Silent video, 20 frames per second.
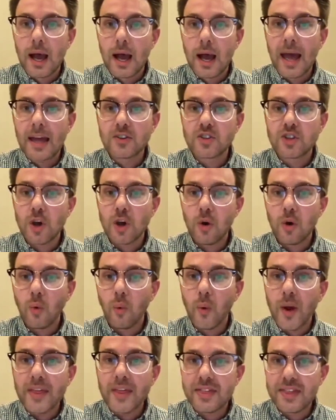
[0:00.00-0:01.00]
And so
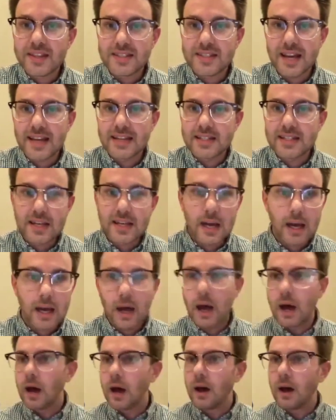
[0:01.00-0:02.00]
with this idea
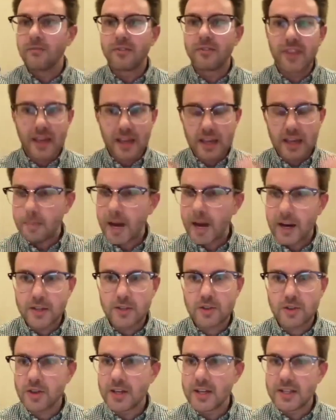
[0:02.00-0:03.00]
of thinking about
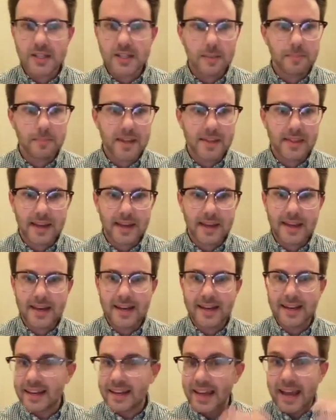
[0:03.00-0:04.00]
history as something that can
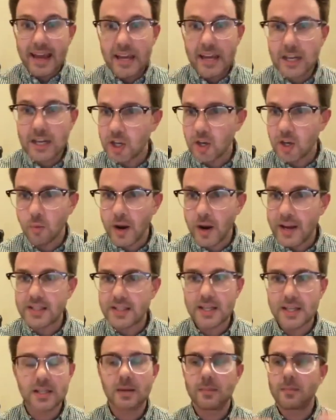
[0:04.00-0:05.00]
engage in
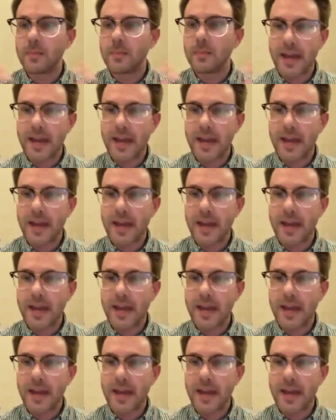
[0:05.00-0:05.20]
racism,